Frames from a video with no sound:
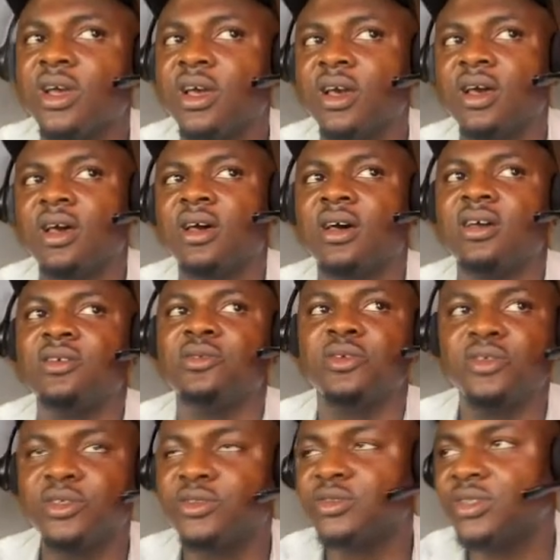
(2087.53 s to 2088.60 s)
And you want us to
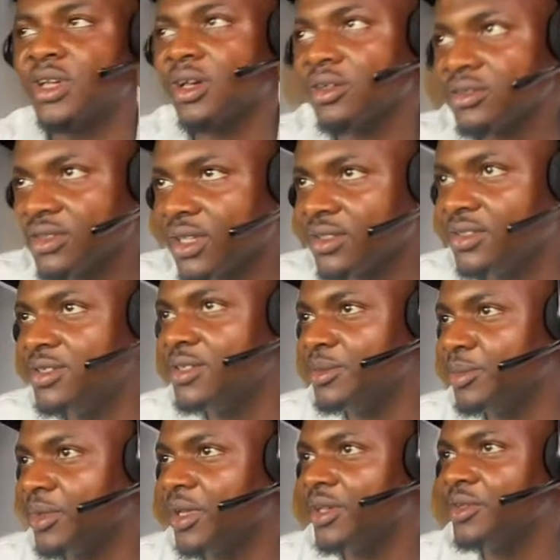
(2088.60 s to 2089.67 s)
now start
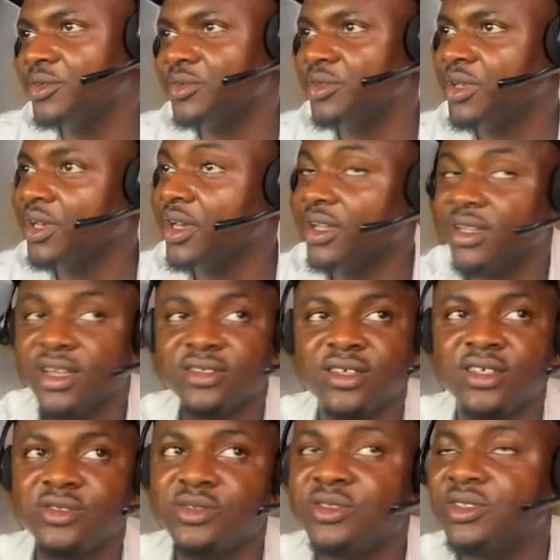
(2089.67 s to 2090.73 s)
replying you. That's why I
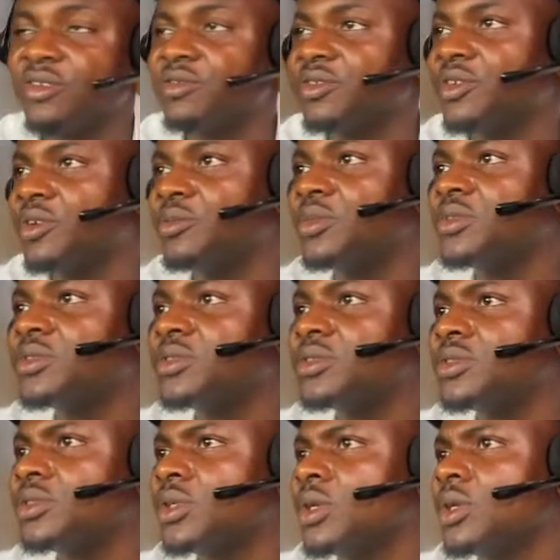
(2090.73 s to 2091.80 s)
switched off the comments.
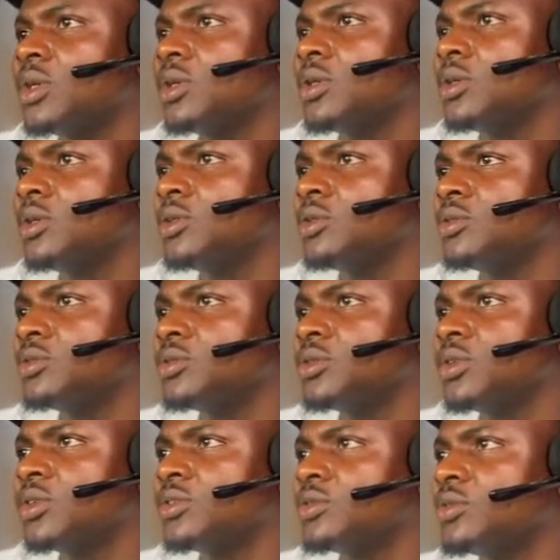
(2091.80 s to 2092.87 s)
So it doesn't
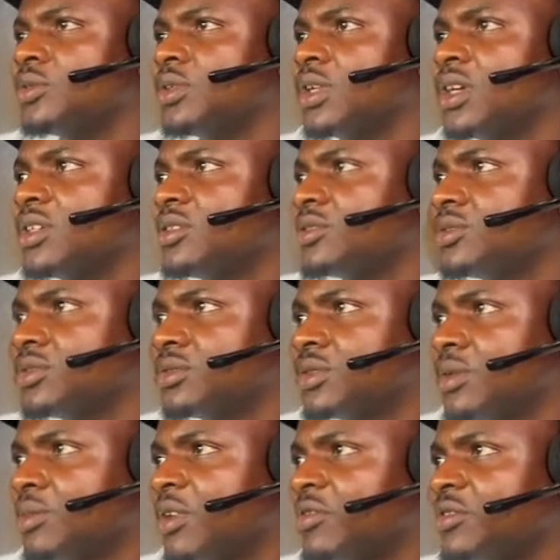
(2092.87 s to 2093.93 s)
look like I'm having
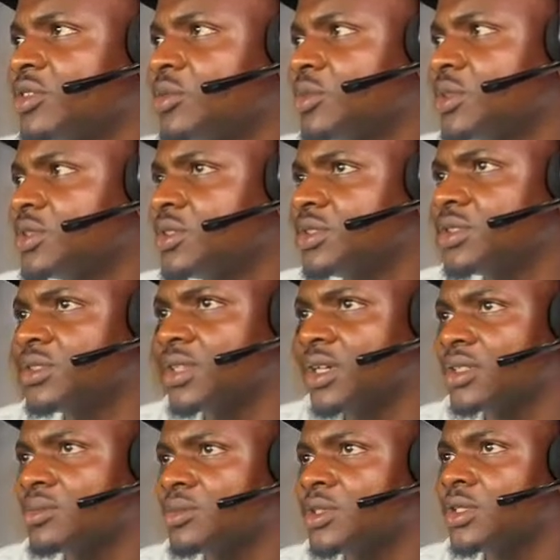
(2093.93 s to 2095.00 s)
somebody distract me.
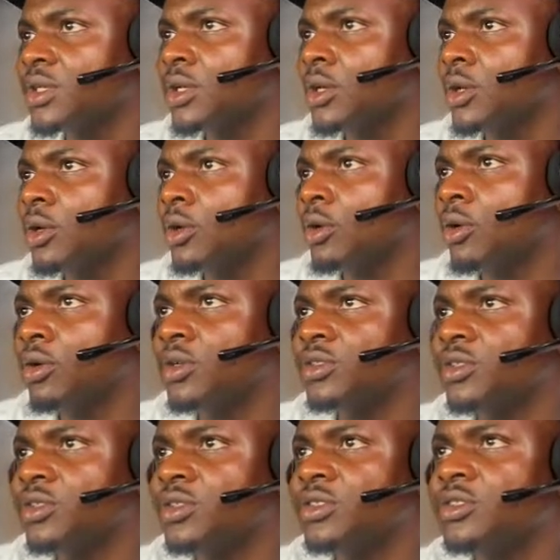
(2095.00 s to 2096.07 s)
Okay, so this
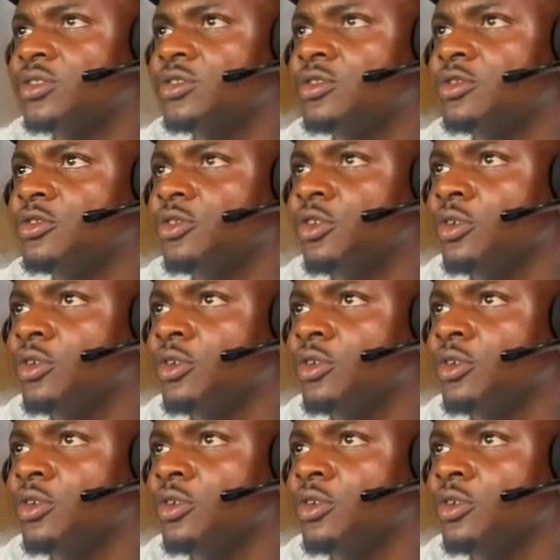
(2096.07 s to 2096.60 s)
is New York.